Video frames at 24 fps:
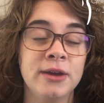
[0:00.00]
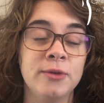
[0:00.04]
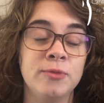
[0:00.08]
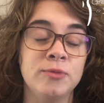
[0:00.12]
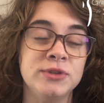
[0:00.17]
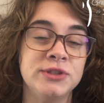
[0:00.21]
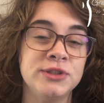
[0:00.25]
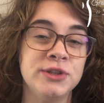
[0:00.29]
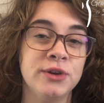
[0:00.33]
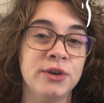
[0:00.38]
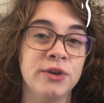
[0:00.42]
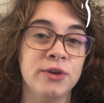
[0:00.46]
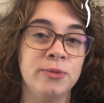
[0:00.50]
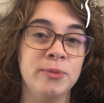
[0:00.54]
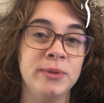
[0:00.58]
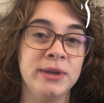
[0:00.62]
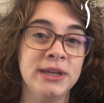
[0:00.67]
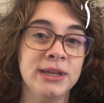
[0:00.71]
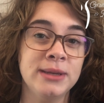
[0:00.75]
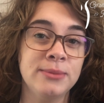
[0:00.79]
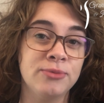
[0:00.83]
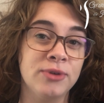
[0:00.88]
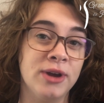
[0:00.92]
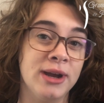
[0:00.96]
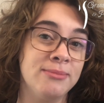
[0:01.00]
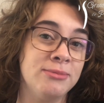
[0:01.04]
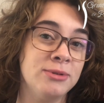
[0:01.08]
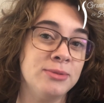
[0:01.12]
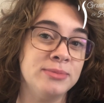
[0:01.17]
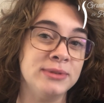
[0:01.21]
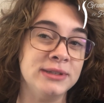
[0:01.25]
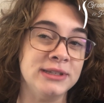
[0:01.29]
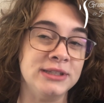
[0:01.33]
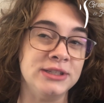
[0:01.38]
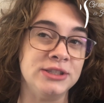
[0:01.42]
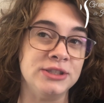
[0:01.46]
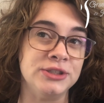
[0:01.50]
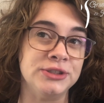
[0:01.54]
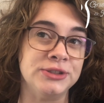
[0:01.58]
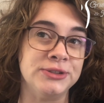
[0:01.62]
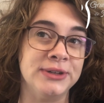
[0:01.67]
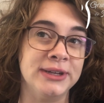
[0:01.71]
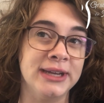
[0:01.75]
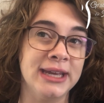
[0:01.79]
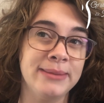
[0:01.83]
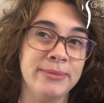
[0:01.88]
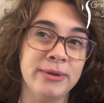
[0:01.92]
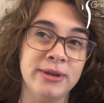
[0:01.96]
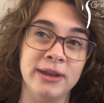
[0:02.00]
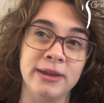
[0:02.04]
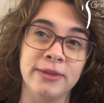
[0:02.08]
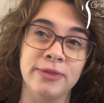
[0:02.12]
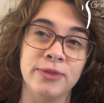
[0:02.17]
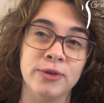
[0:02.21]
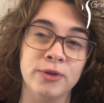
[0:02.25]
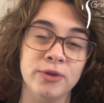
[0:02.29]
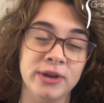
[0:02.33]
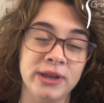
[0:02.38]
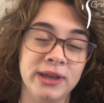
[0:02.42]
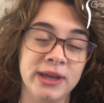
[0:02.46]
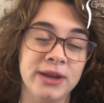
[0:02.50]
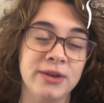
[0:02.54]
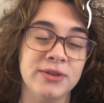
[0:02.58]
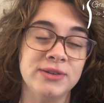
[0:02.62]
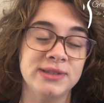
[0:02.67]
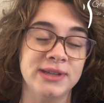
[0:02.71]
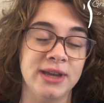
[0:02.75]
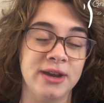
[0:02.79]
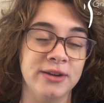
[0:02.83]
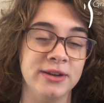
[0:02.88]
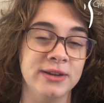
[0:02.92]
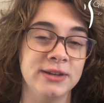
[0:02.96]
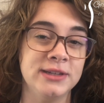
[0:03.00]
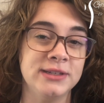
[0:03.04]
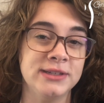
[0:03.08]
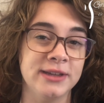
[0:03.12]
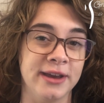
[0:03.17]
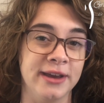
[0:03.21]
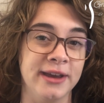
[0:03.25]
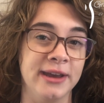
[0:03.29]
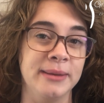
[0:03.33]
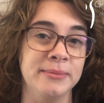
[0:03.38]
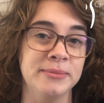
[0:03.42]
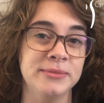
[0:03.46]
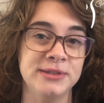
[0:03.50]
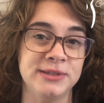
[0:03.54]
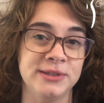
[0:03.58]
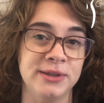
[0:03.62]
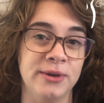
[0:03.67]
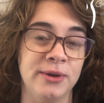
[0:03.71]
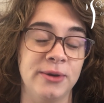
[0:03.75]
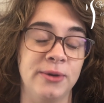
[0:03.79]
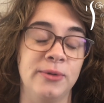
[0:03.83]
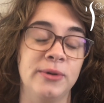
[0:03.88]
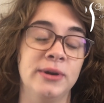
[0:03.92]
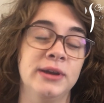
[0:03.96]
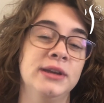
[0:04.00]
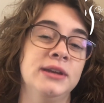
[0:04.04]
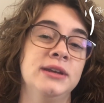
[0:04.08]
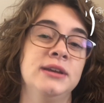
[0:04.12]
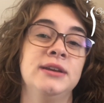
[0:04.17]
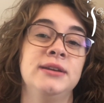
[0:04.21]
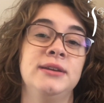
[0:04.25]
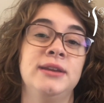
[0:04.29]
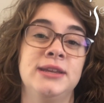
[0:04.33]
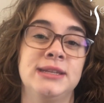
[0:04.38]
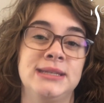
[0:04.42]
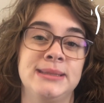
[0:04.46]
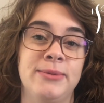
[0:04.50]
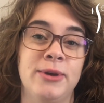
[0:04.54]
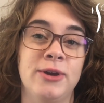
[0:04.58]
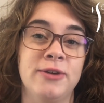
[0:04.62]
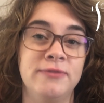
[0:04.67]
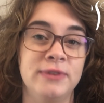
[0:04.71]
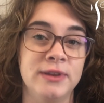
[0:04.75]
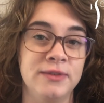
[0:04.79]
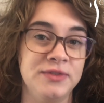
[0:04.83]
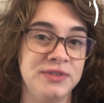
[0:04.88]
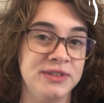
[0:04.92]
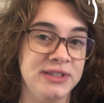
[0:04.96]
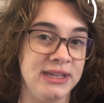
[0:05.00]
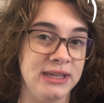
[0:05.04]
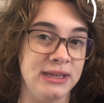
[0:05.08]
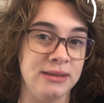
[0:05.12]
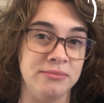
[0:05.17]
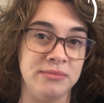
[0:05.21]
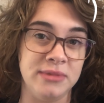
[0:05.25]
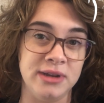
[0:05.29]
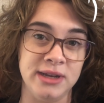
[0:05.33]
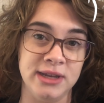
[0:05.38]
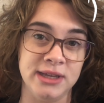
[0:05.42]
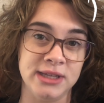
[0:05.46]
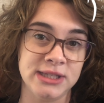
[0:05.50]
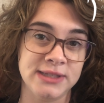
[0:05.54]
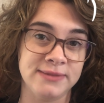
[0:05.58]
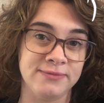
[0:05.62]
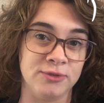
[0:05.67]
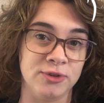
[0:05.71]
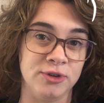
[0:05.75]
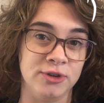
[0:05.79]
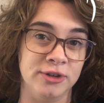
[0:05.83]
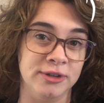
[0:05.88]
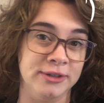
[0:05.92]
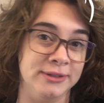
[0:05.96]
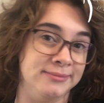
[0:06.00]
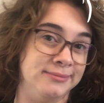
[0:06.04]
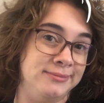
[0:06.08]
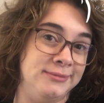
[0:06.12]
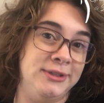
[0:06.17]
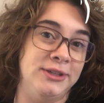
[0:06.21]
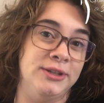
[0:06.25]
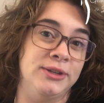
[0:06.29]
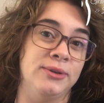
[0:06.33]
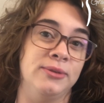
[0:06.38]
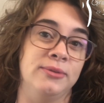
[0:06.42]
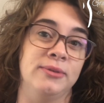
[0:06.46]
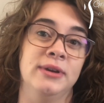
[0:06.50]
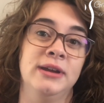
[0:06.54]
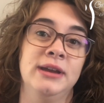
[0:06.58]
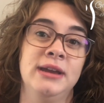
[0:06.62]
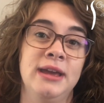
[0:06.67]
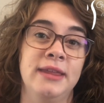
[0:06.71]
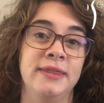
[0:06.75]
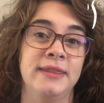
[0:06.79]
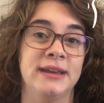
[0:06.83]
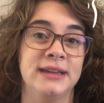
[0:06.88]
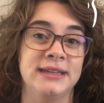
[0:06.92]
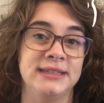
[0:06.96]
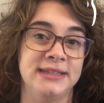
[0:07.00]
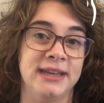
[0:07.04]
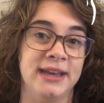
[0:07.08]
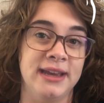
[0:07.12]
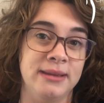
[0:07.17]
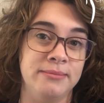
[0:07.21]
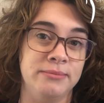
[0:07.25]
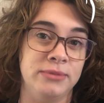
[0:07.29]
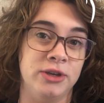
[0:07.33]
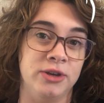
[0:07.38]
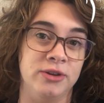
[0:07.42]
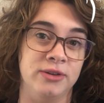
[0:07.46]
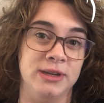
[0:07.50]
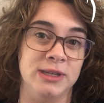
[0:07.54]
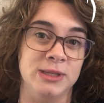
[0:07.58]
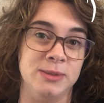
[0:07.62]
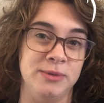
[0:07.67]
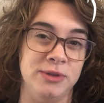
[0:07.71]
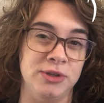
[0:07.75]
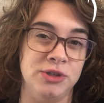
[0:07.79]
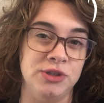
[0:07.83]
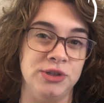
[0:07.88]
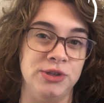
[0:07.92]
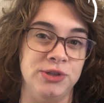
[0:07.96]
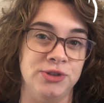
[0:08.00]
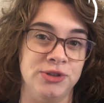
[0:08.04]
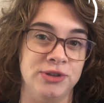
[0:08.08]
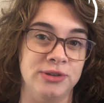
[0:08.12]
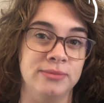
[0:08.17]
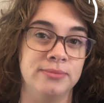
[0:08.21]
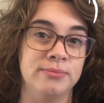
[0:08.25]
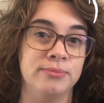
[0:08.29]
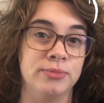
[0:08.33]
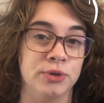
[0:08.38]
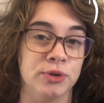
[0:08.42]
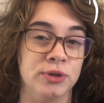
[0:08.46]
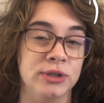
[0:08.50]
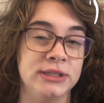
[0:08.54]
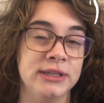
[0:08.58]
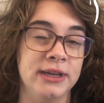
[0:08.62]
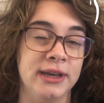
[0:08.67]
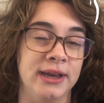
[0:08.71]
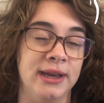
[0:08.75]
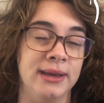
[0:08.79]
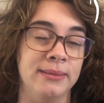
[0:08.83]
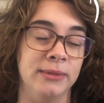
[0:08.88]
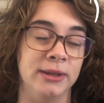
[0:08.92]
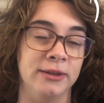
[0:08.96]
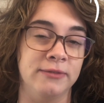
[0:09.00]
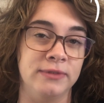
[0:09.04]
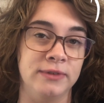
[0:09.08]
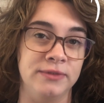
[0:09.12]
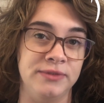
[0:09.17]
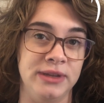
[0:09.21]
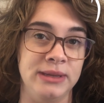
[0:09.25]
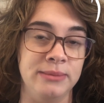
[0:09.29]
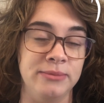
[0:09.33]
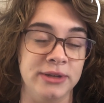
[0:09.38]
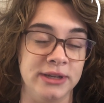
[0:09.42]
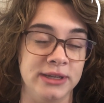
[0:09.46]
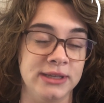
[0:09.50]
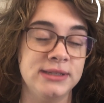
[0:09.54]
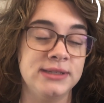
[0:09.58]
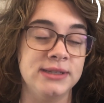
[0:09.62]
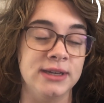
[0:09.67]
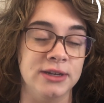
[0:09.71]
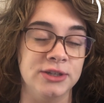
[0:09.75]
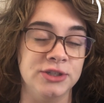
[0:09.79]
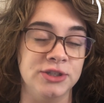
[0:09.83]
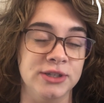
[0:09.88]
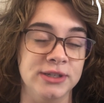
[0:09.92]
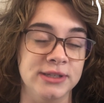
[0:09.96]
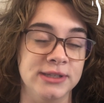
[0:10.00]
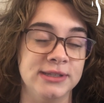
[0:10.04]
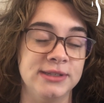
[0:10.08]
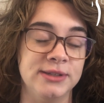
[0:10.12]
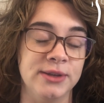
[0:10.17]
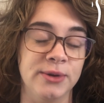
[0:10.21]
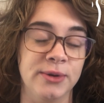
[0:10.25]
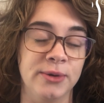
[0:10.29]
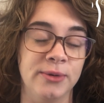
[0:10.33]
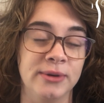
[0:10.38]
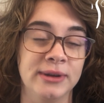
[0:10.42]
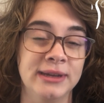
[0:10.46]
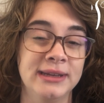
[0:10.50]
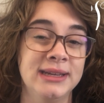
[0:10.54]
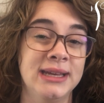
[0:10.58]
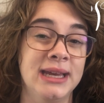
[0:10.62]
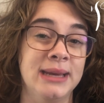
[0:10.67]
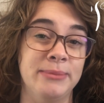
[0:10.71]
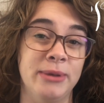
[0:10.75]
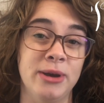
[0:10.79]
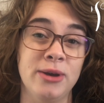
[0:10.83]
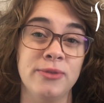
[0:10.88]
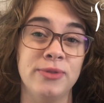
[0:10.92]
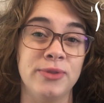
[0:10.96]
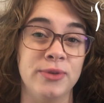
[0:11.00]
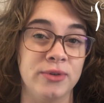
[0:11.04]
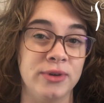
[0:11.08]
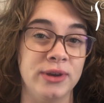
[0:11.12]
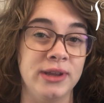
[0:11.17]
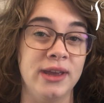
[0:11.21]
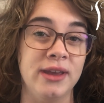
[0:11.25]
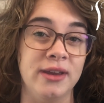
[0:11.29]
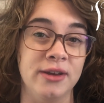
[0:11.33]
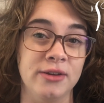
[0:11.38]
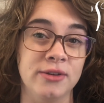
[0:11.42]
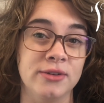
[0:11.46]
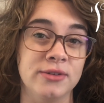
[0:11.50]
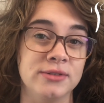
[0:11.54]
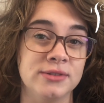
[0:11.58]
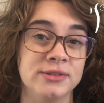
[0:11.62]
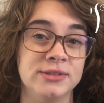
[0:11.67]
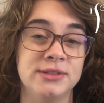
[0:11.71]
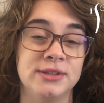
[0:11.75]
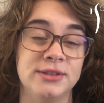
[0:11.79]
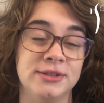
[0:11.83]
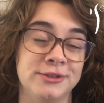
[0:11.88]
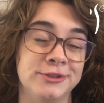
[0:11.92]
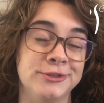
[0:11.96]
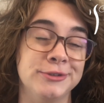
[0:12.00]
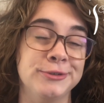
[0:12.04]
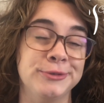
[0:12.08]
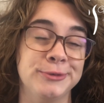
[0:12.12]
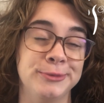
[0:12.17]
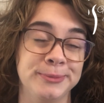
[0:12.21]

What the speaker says: So we could probably do, I get about like 30 hairs out in a time. So it's about 15 minutes for, that time period, because we usually do it per time, like 15-minute sessions. So about 30 hairs, so.